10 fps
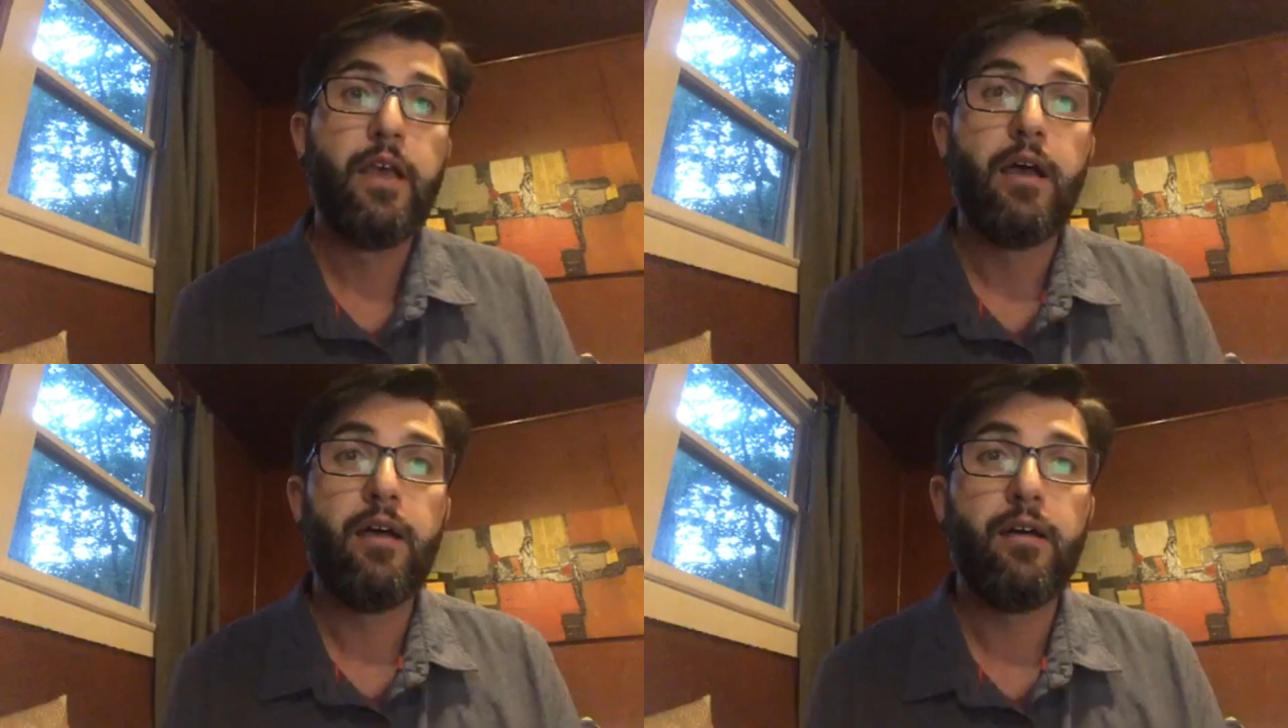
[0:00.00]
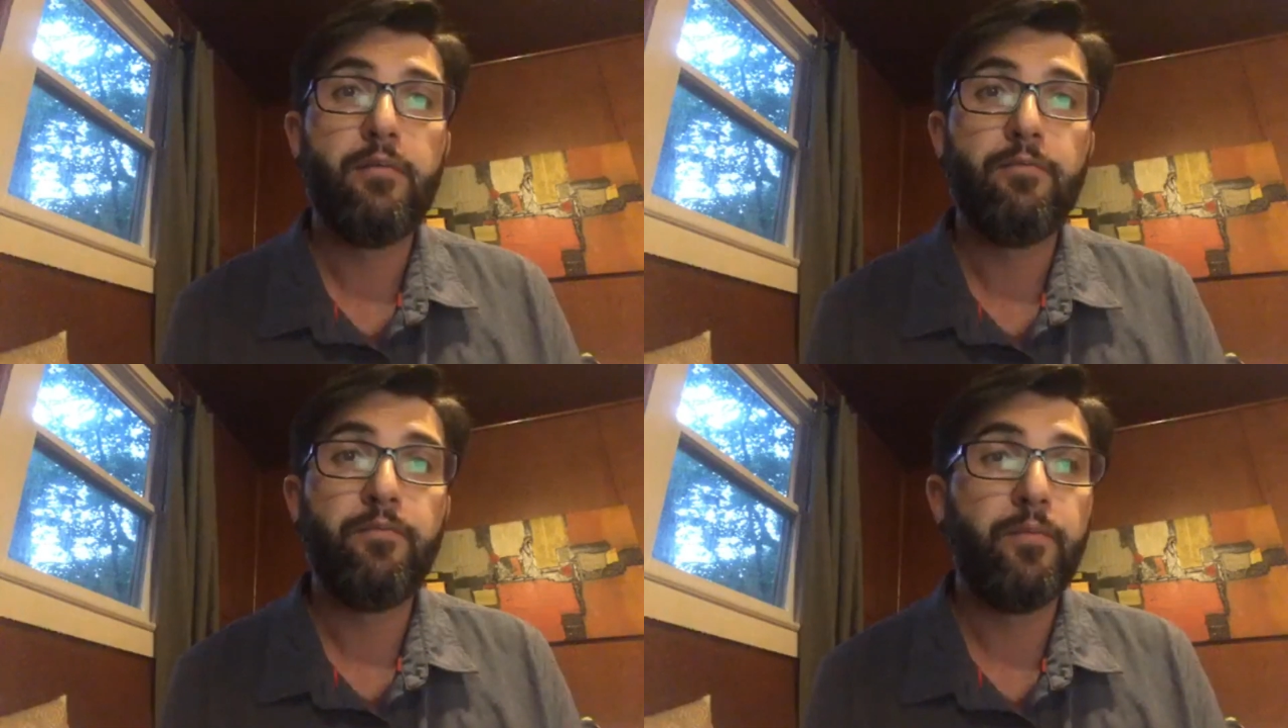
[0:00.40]

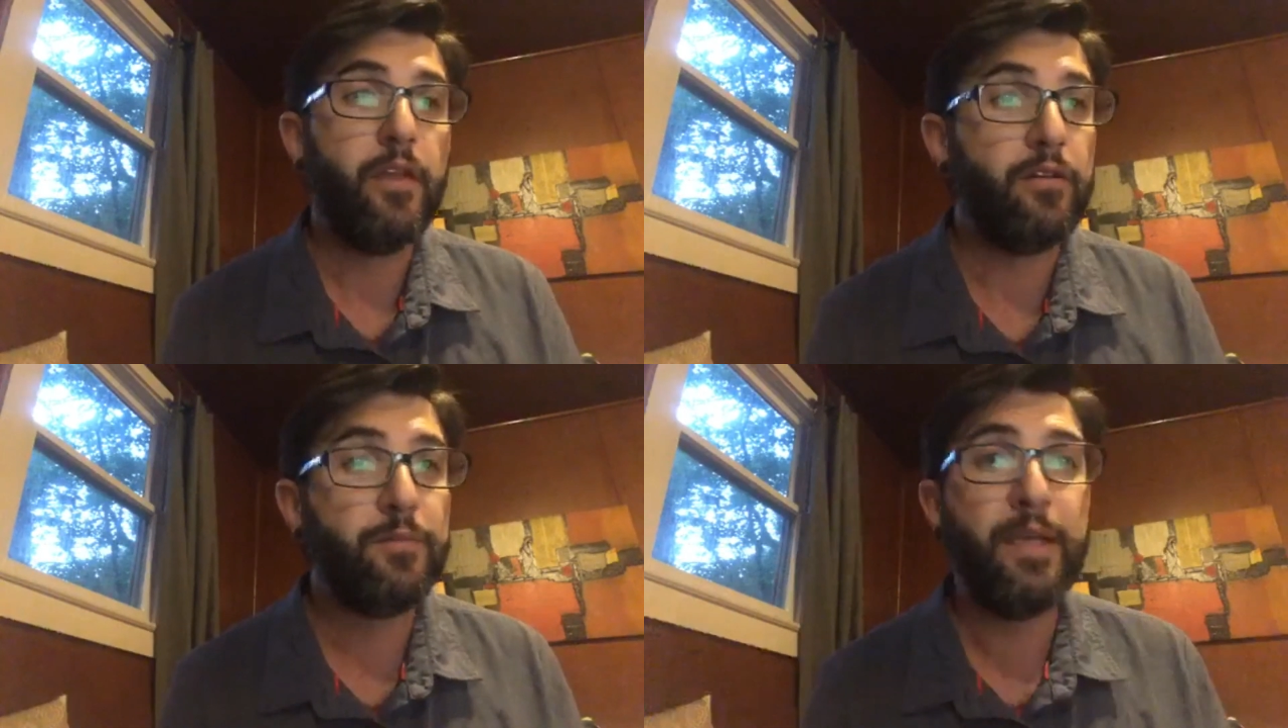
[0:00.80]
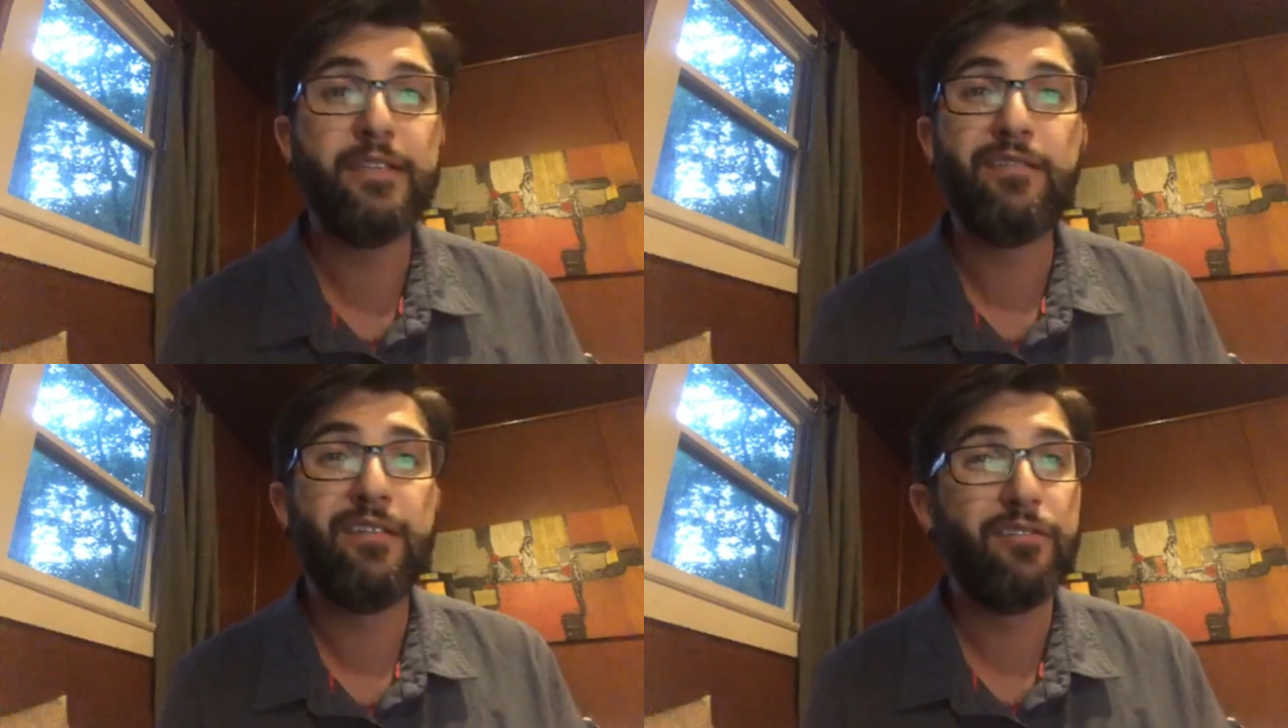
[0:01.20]
It's
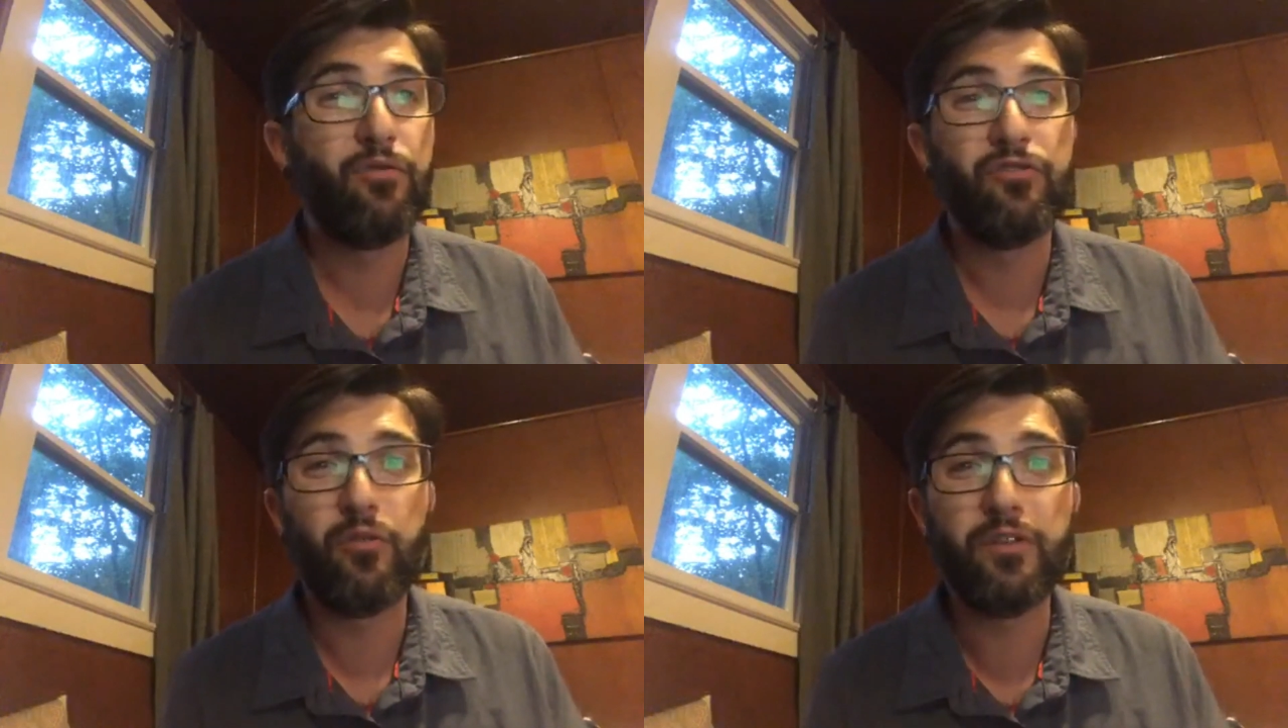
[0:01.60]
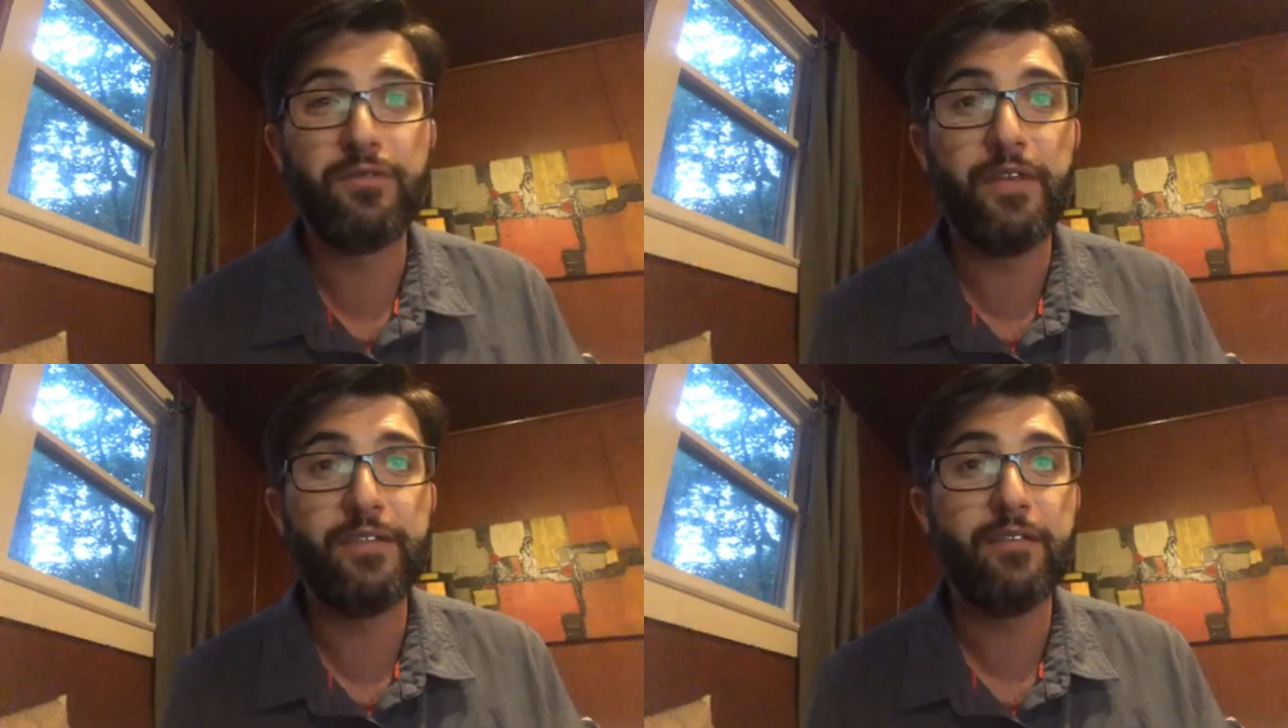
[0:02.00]
basically a little tourist visa